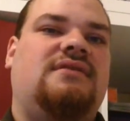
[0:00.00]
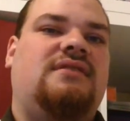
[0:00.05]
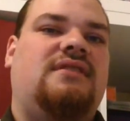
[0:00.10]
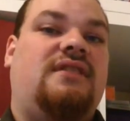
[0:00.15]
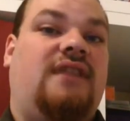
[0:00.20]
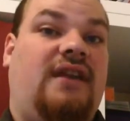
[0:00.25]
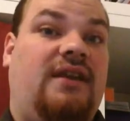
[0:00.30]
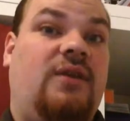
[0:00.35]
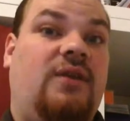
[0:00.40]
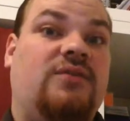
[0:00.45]

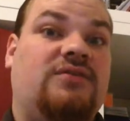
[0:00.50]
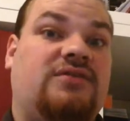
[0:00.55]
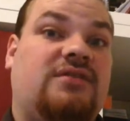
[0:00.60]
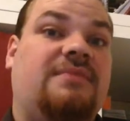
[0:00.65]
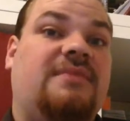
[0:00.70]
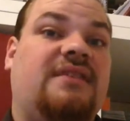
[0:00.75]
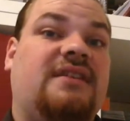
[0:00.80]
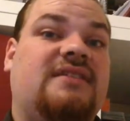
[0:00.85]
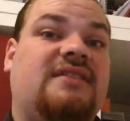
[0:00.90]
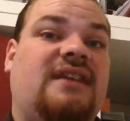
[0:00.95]
They know
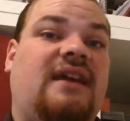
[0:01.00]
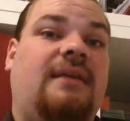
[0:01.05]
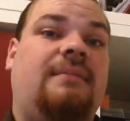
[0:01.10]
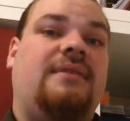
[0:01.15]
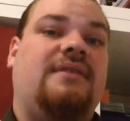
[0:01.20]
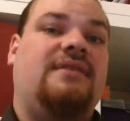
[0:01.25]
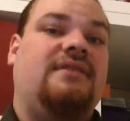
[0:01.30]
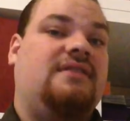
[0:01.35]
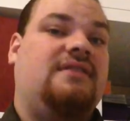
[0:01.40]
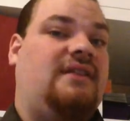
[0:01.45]
something has
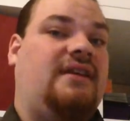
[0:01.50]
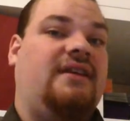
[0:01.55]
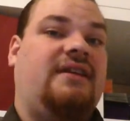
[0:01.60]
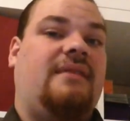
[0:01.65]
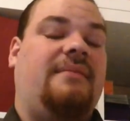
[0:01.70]
happened, like I